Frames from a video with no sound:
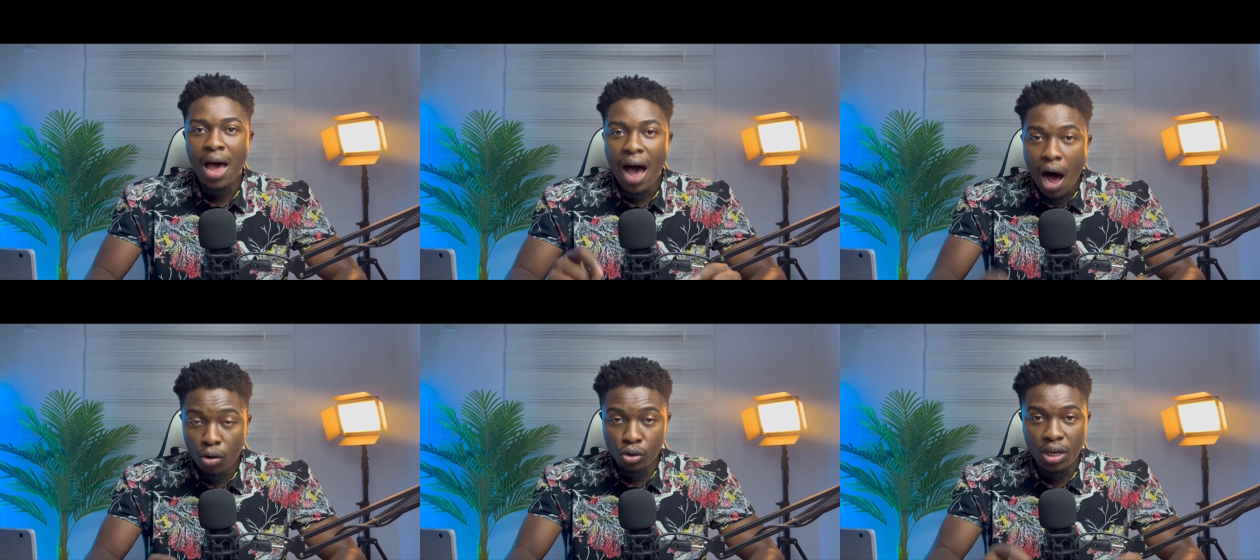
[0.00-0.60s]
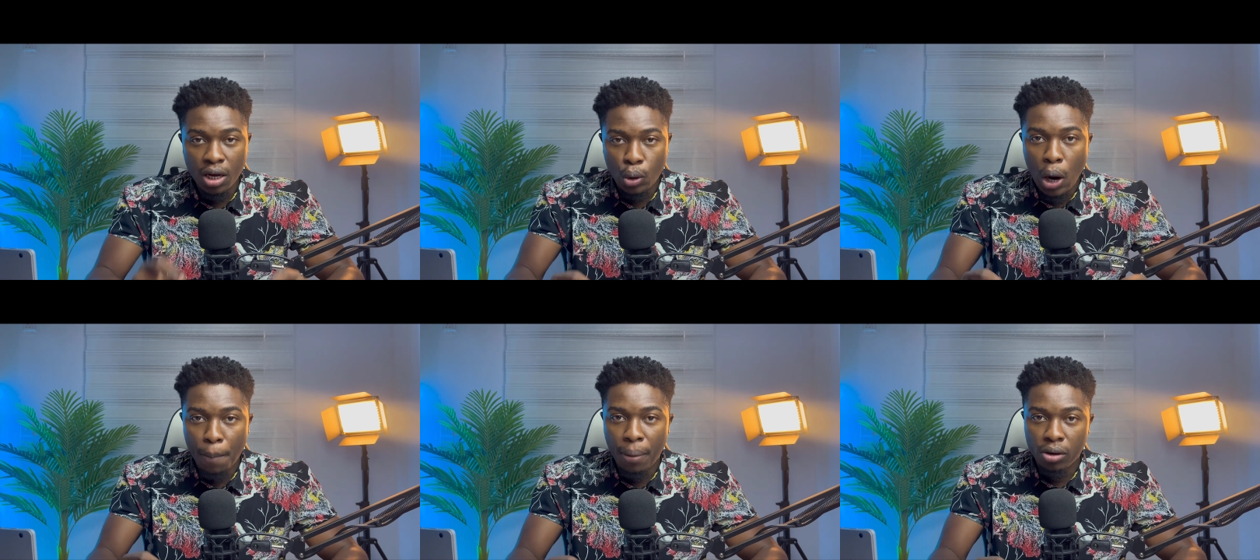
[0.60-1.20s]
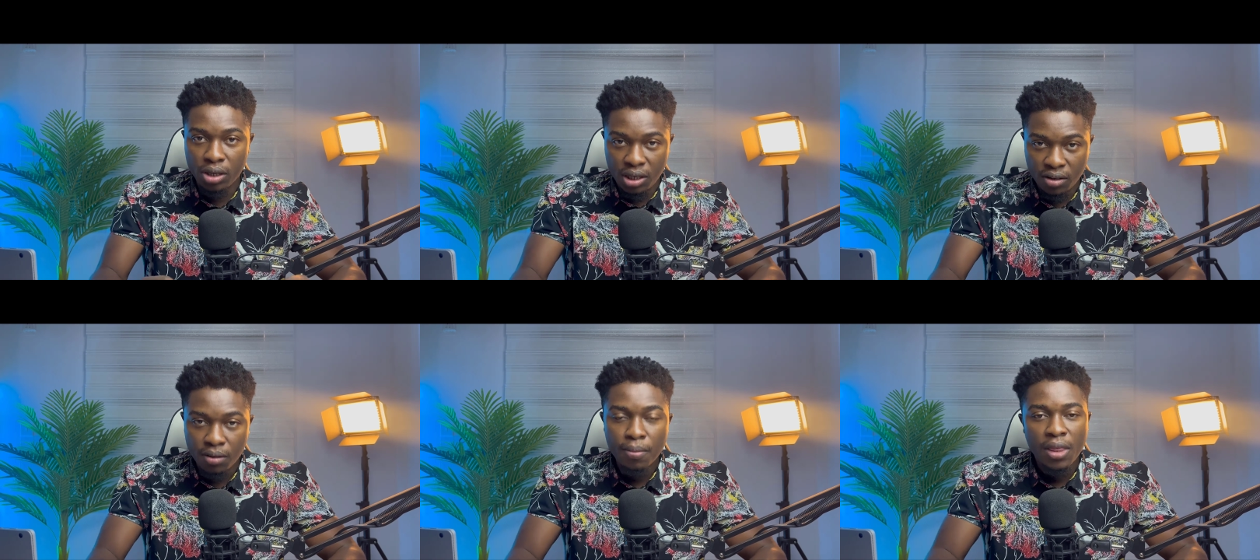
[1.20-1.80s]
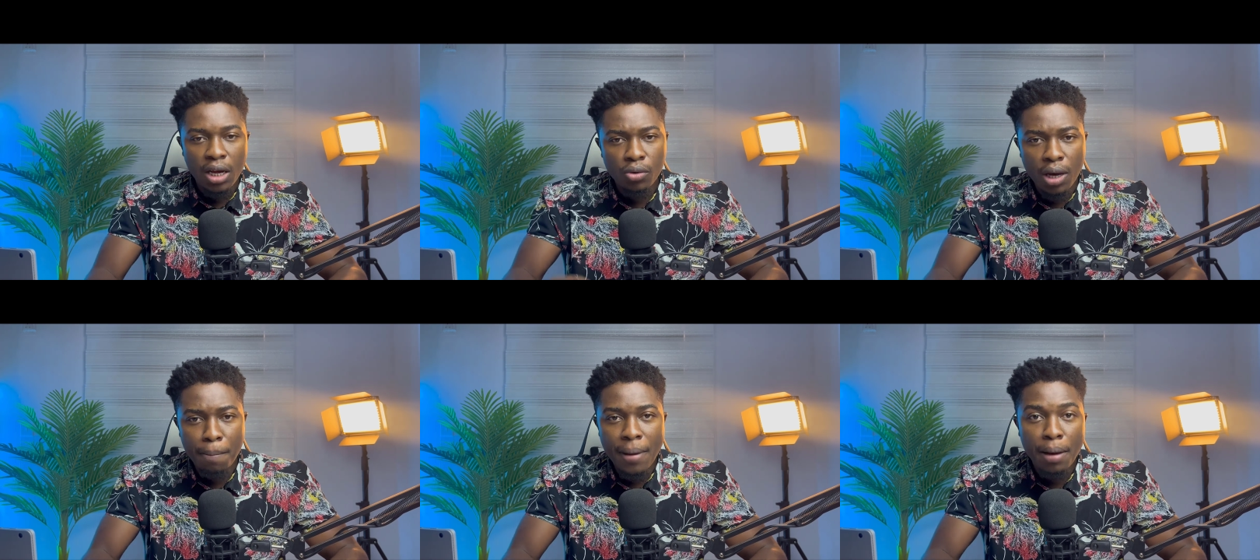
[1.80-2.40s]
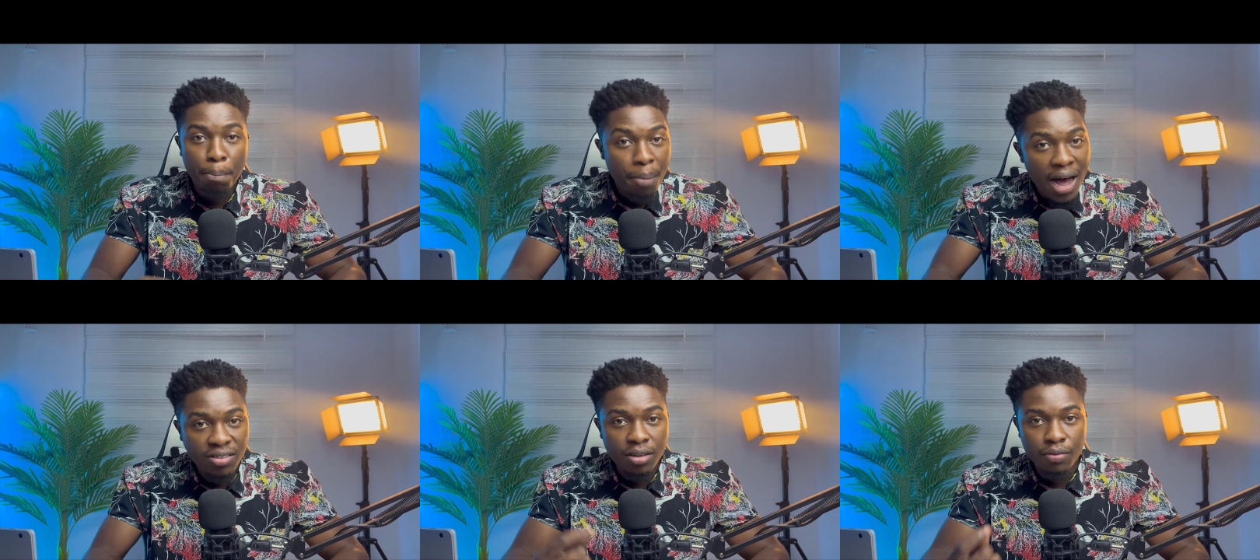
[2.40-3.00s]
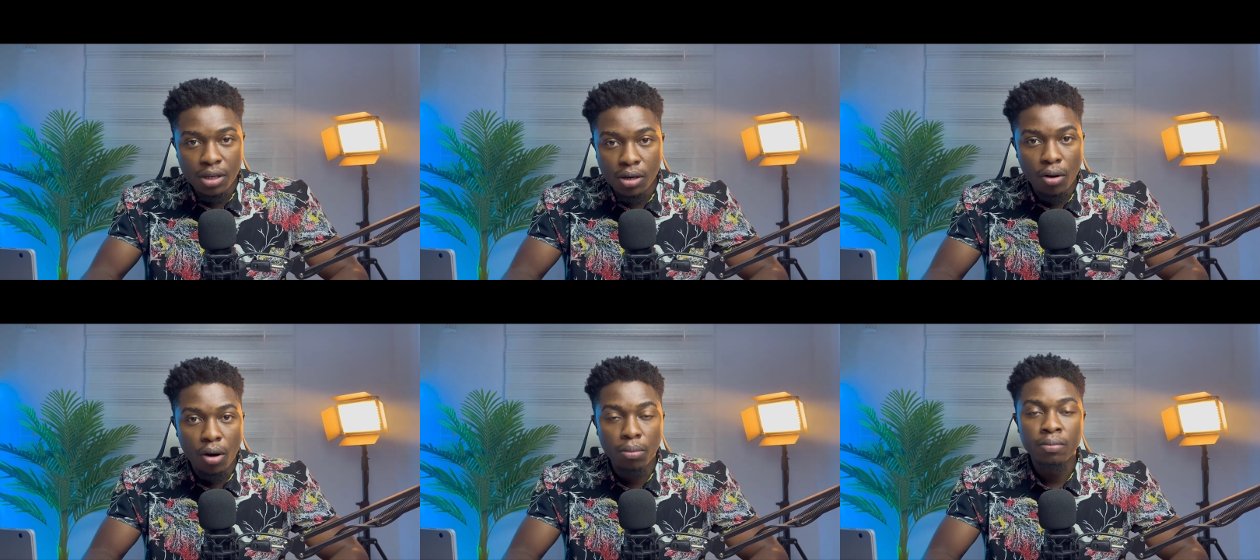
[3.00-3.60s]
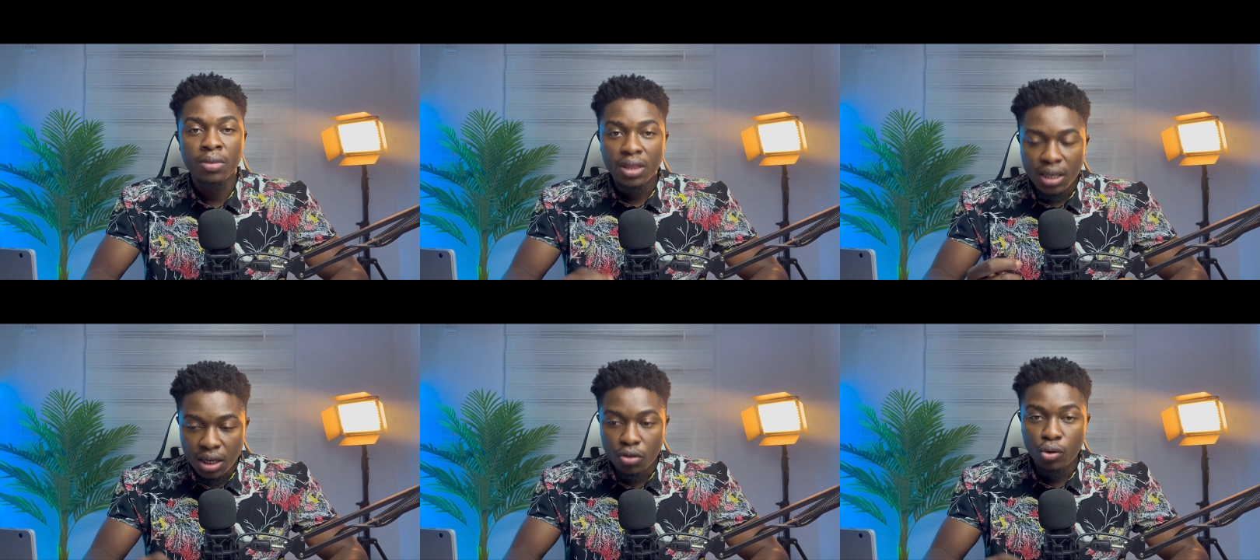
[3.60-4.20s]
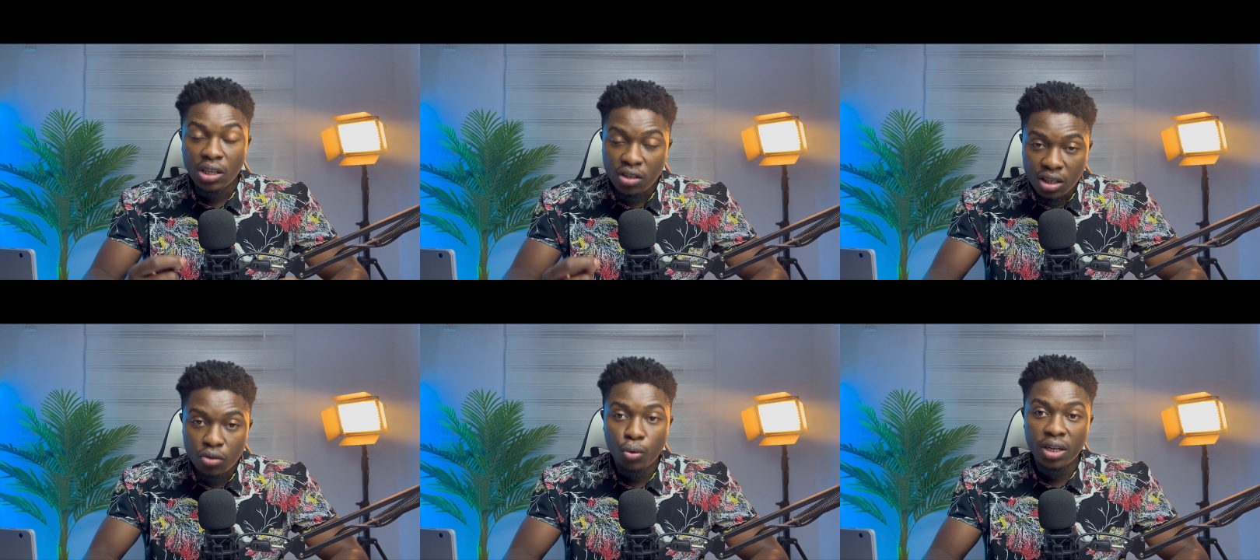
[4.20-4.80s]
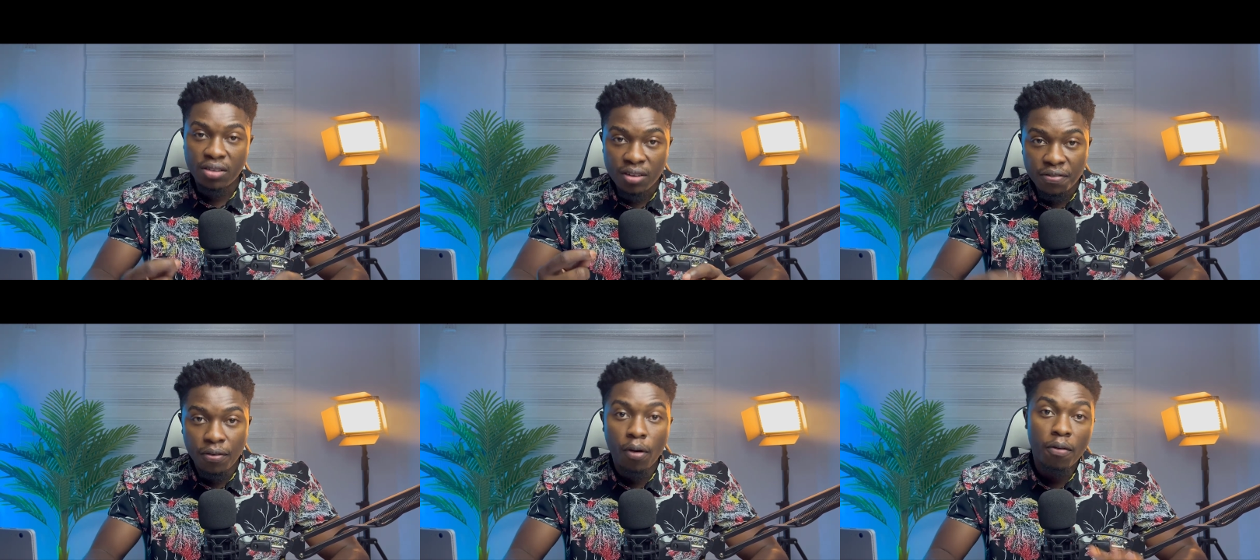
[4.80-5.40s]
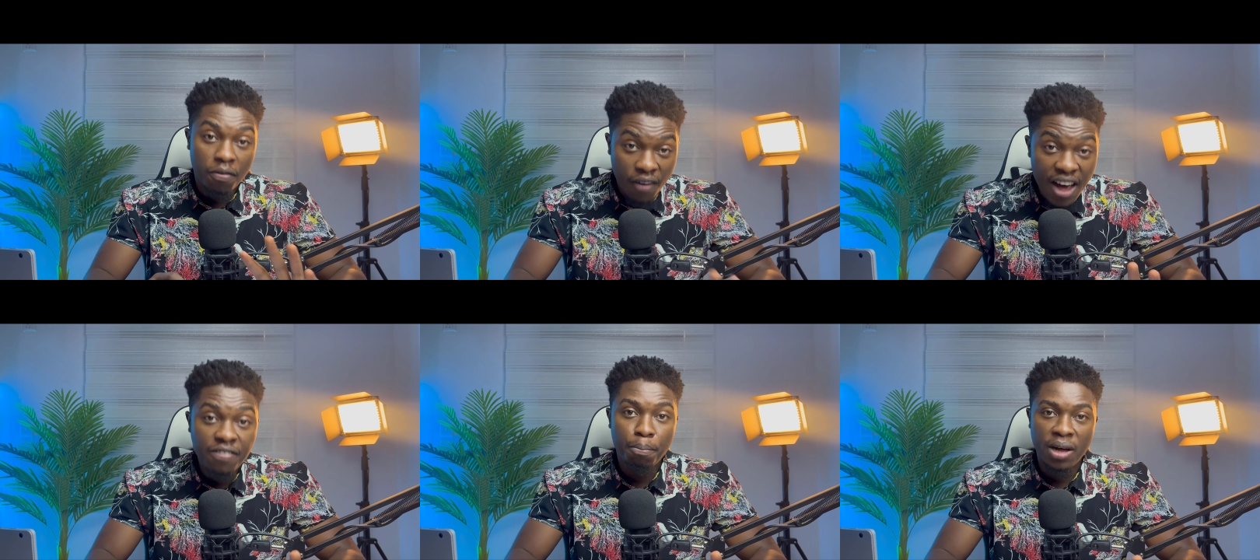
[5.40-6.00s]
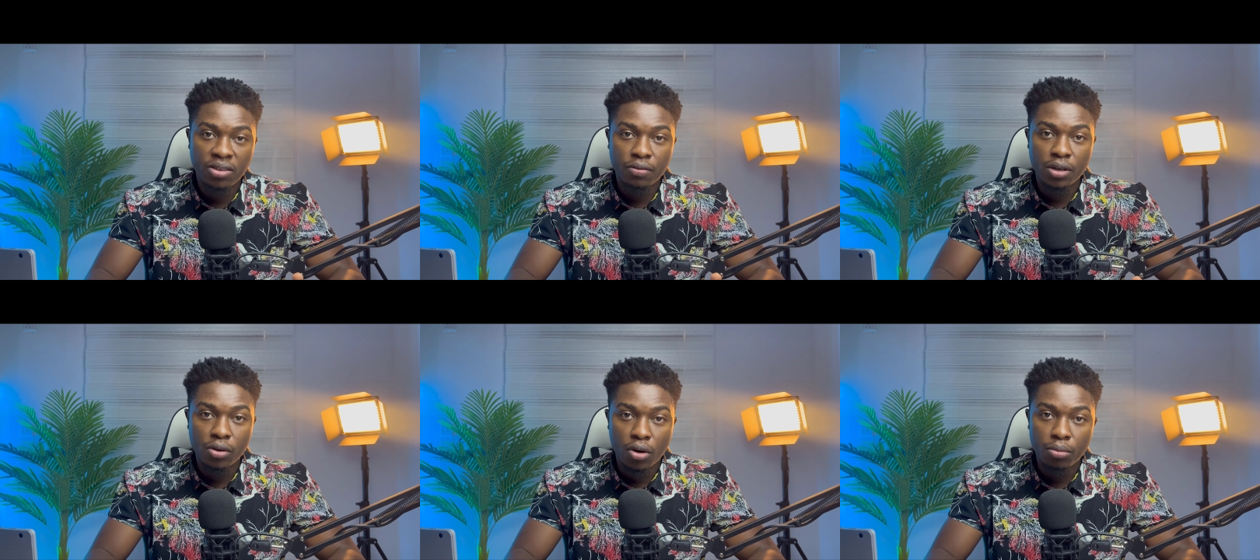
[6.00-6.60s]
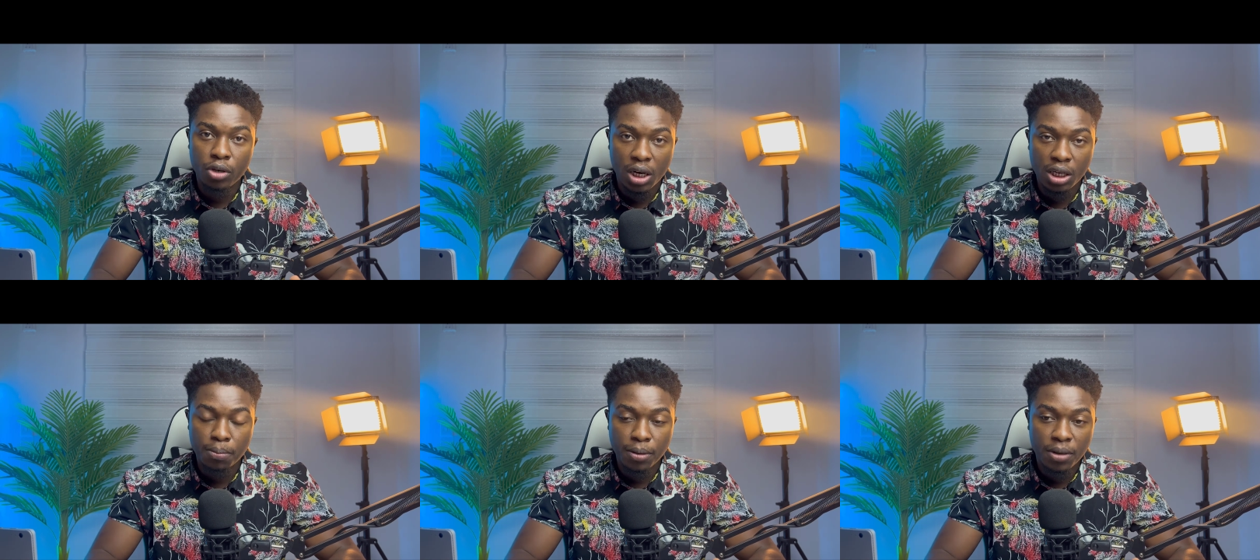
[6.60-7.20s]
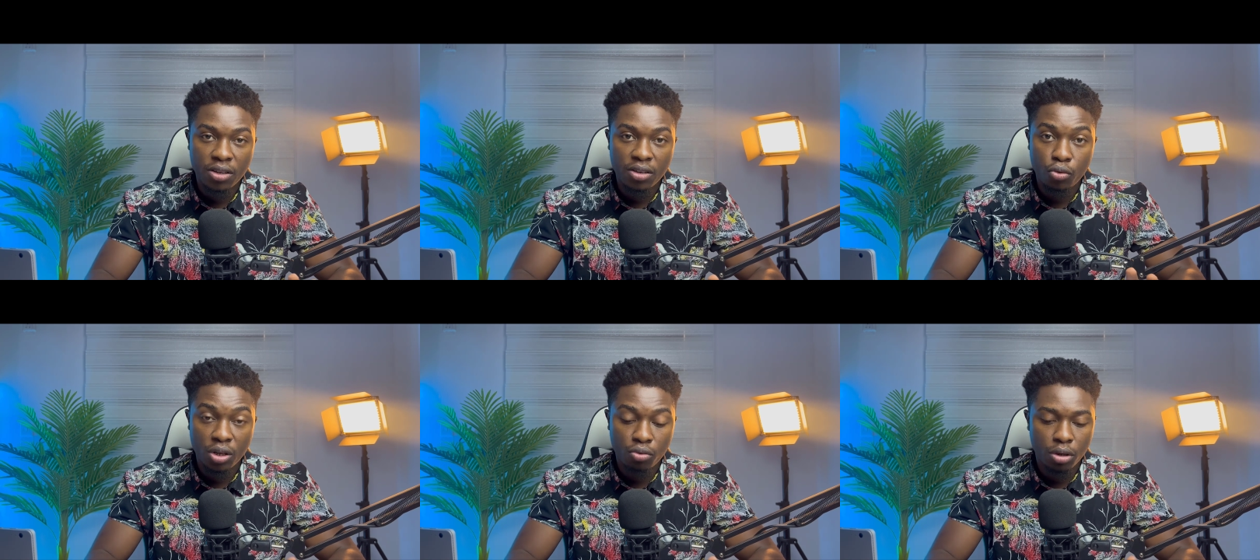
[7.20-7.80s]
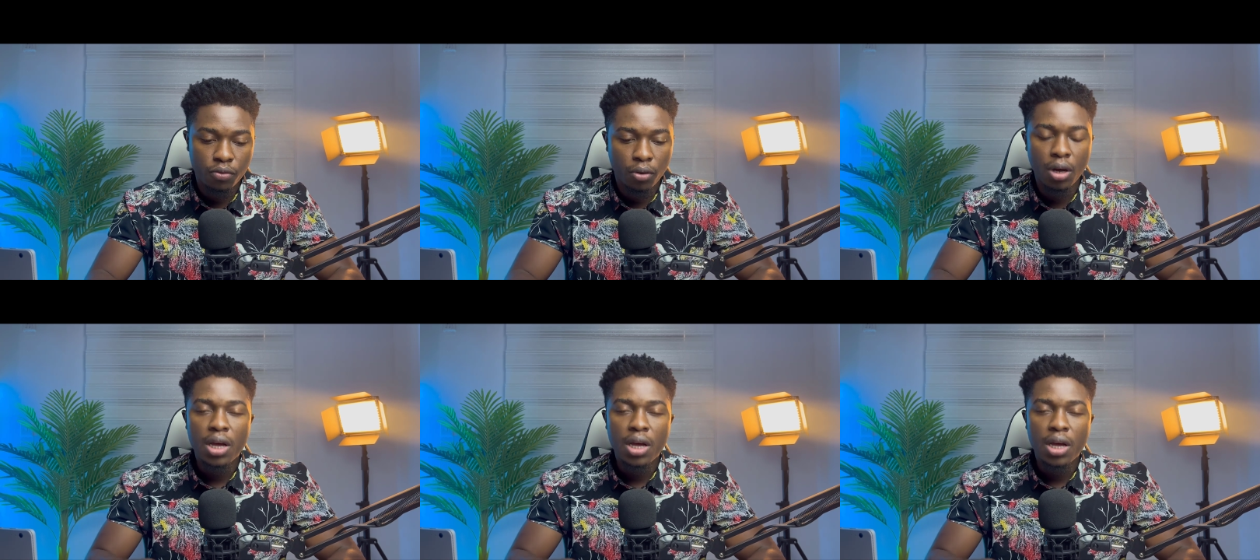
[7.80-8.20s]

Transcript: how you can go about this, and you can make passive income in 2024. 5 passive income you can implement in 2024.